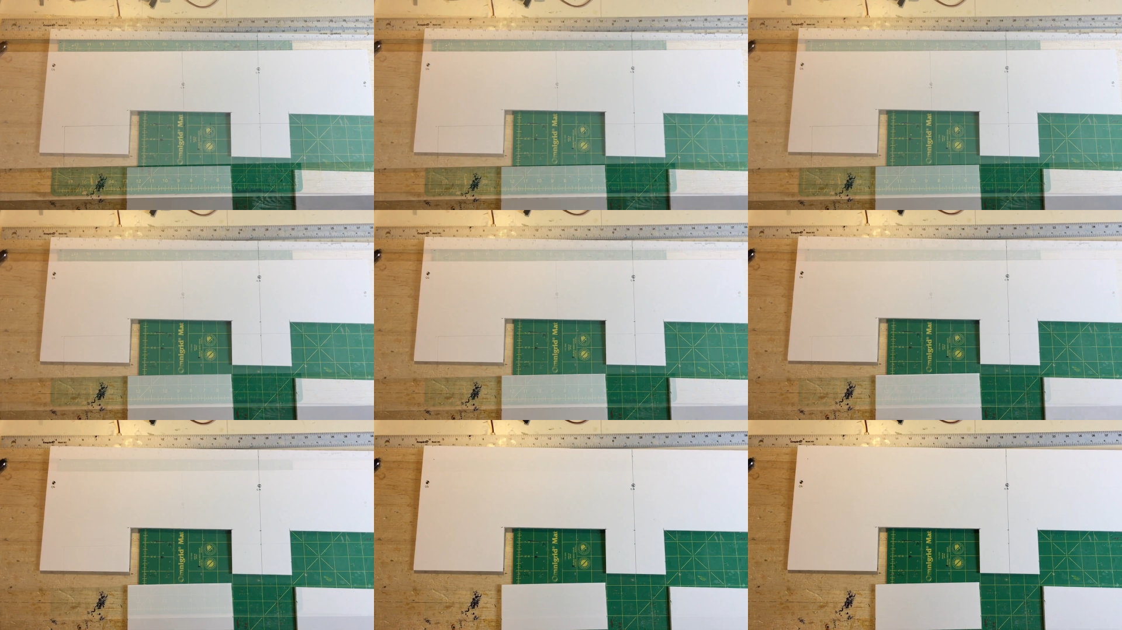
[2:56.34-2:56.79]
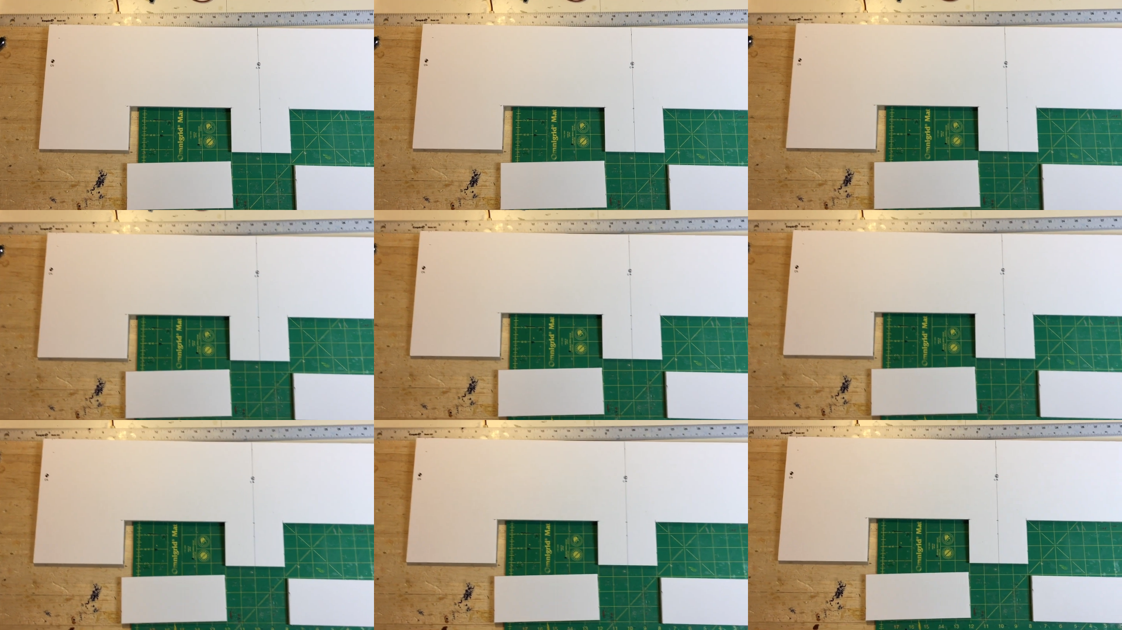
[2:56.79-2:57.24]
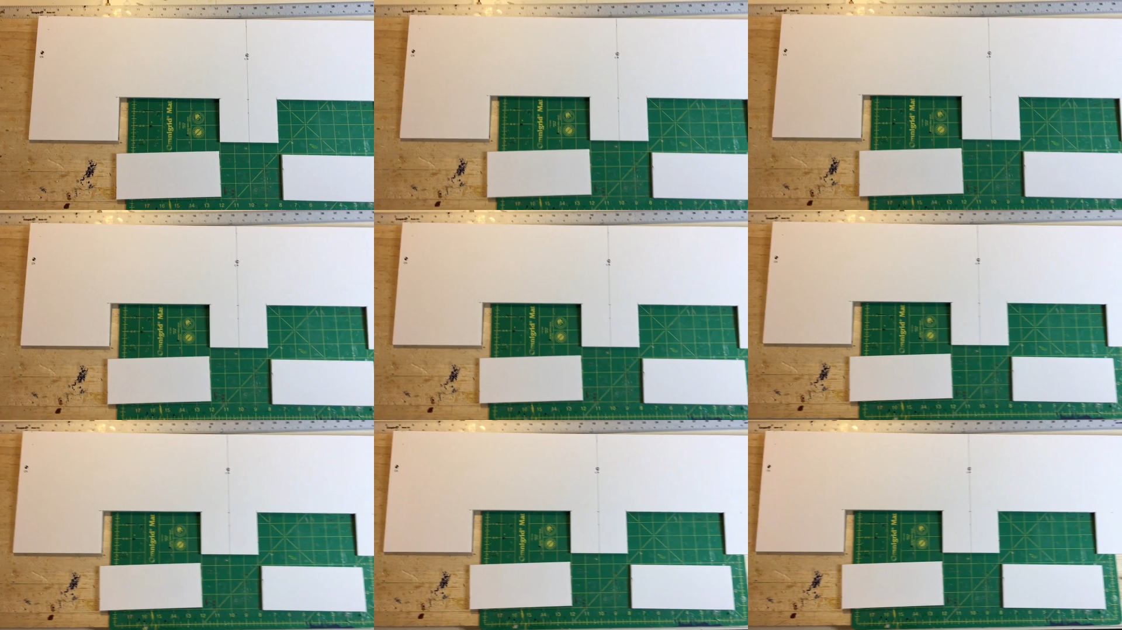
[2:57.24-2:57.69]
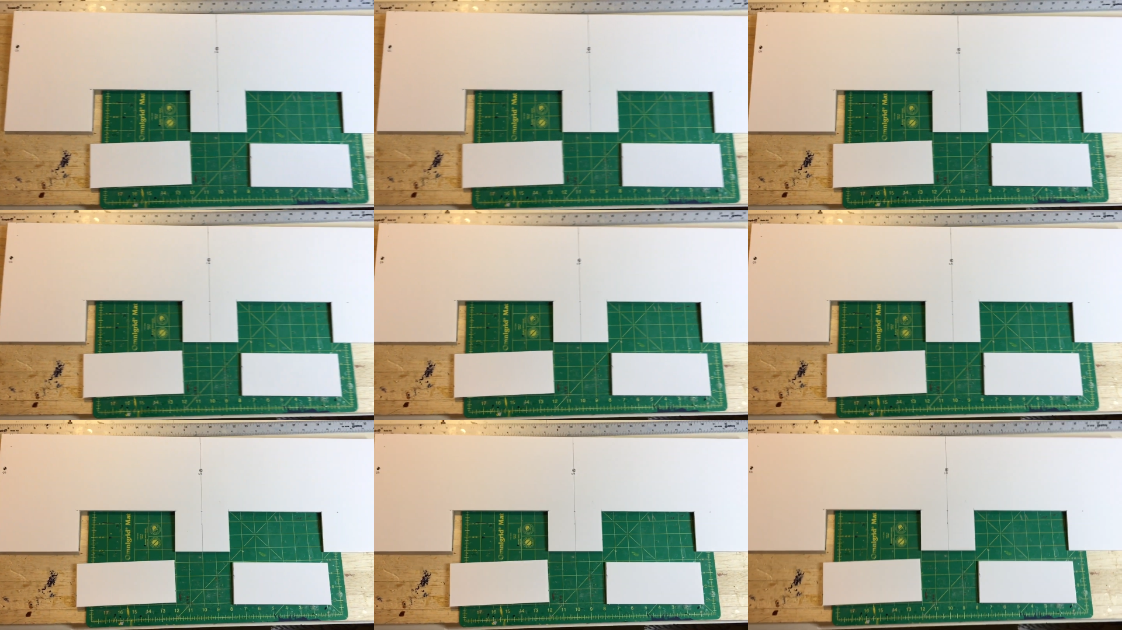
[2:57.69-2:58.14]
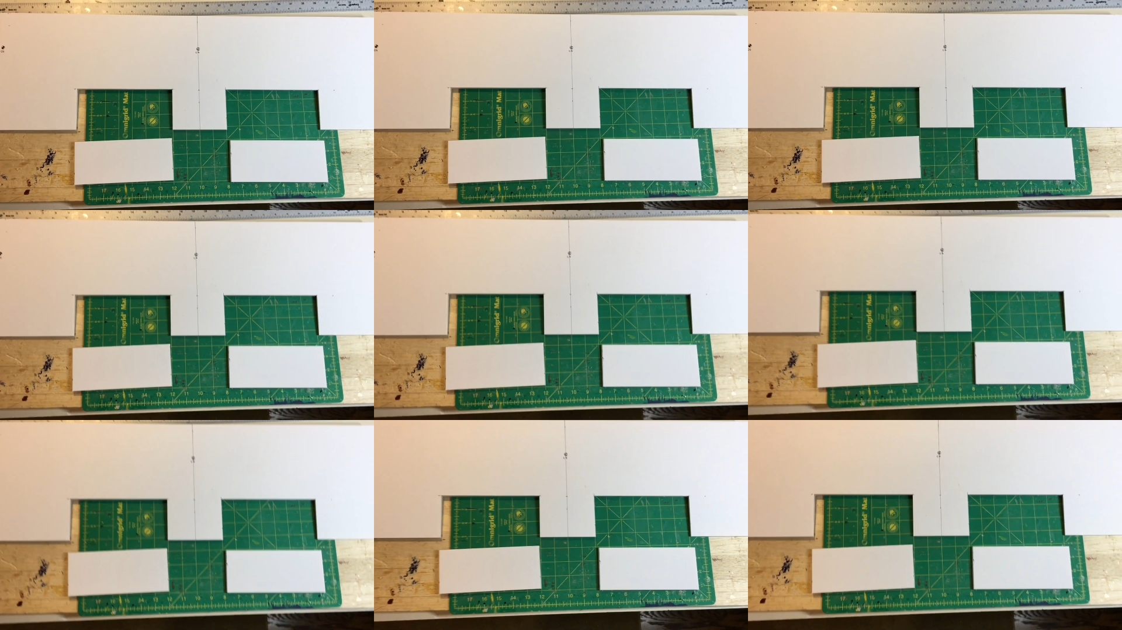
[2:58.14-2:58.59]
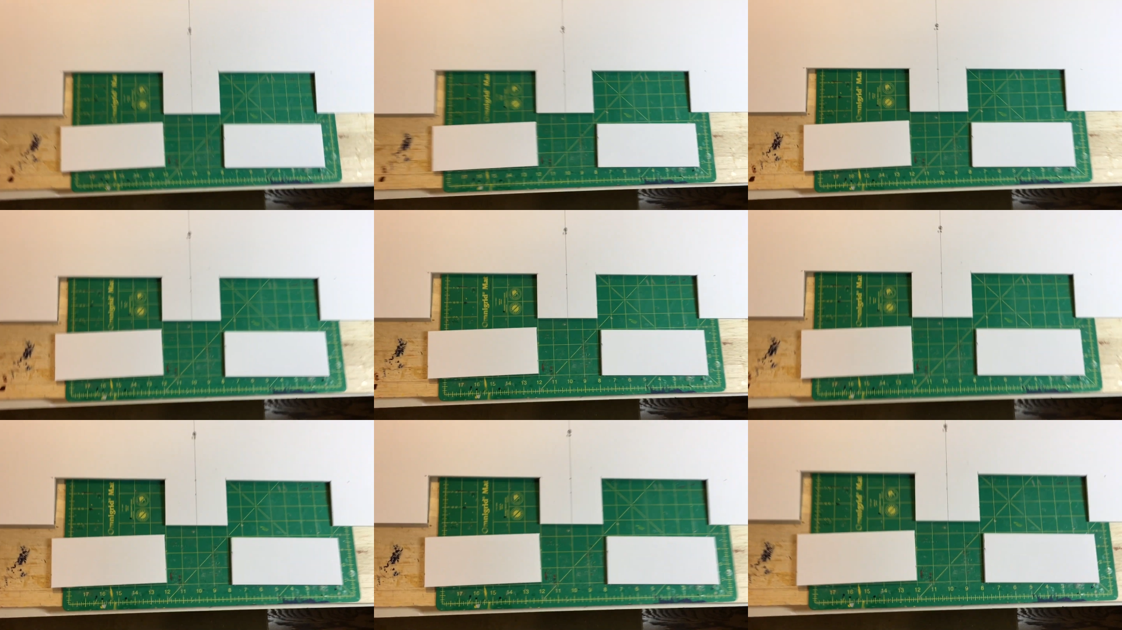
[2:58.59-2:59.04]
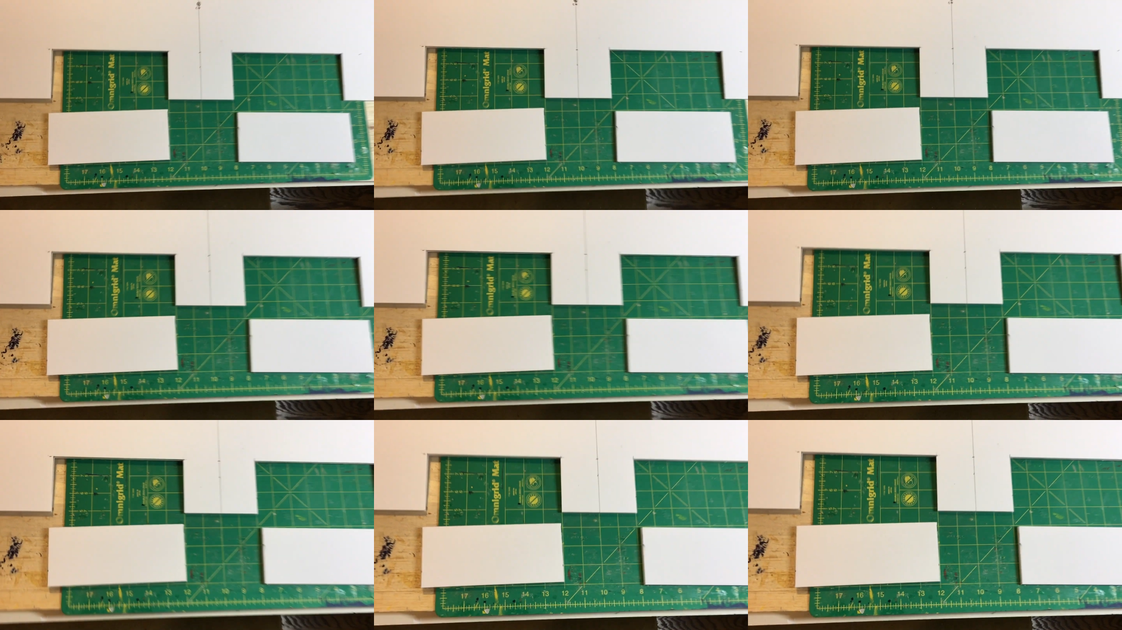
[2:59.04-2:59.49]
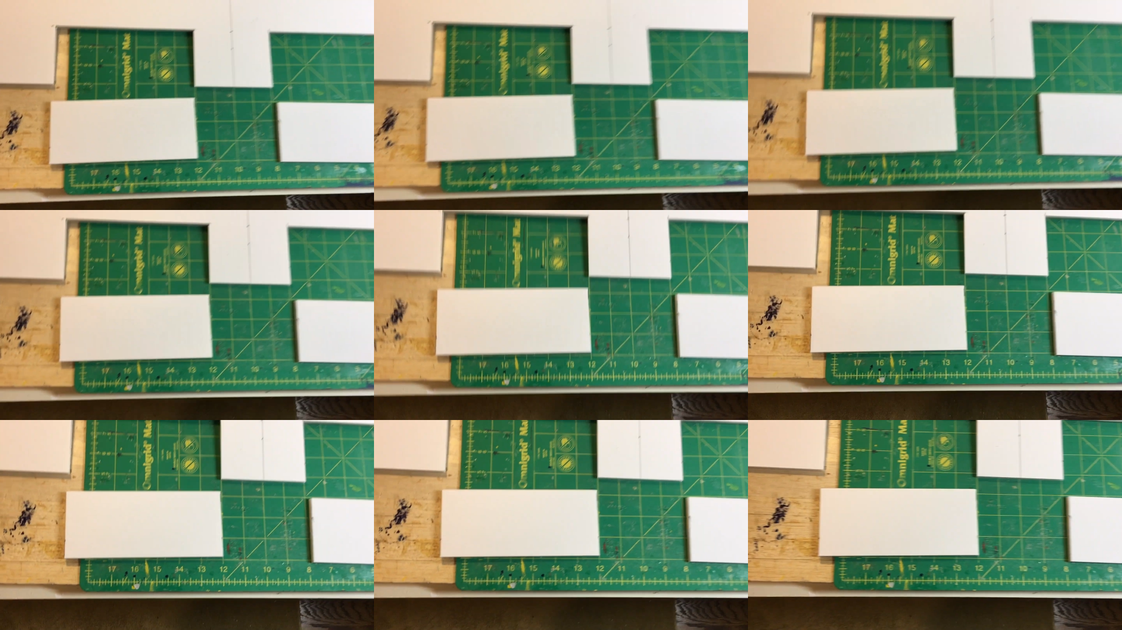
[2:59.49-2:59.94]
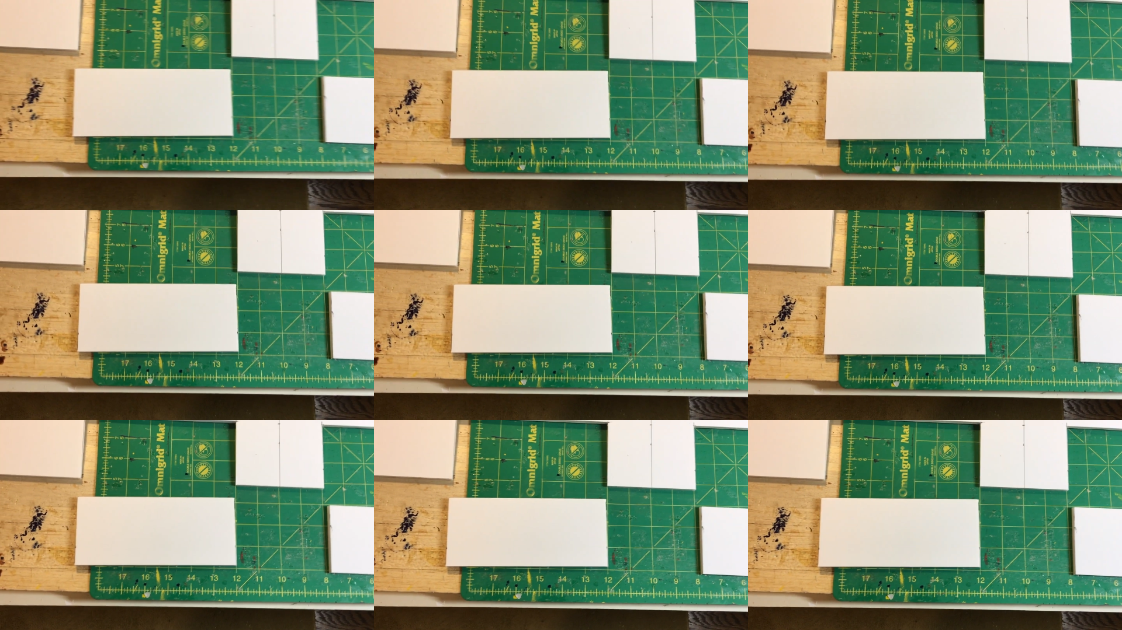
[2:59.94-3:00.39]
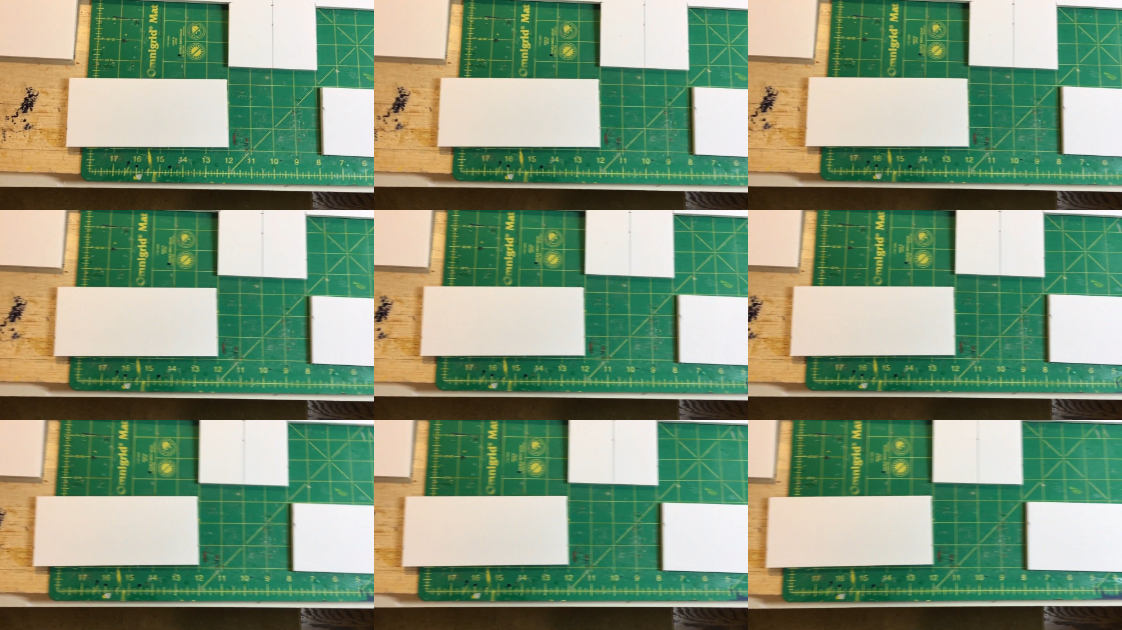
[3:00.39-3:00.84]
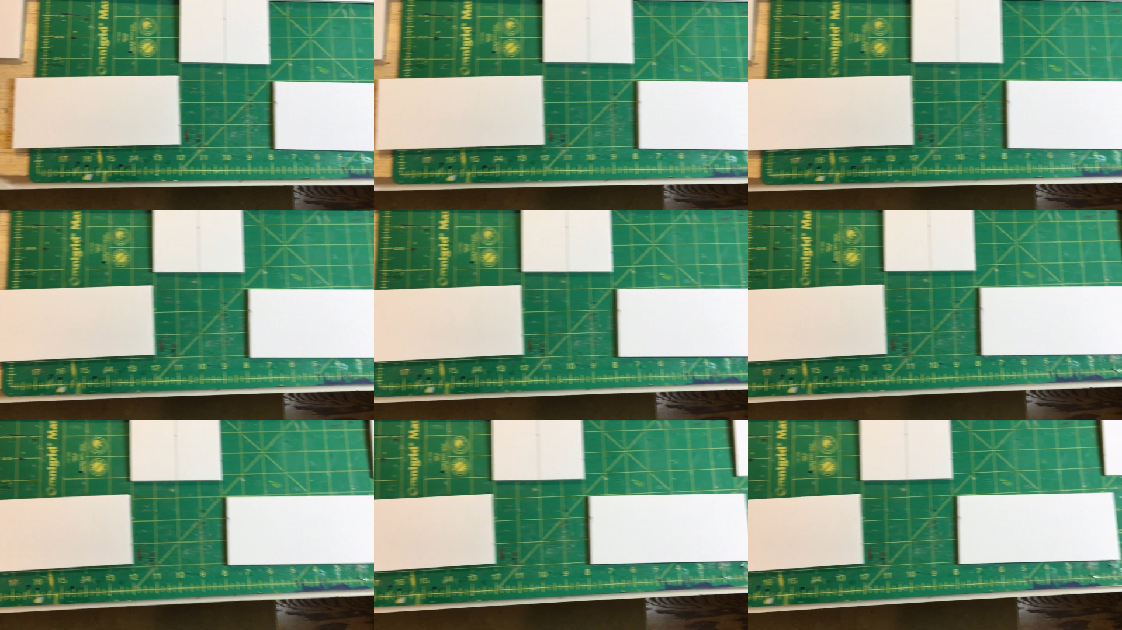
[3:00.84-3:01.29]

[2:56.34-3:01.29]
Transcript: No face is visible, so there are no lips to read.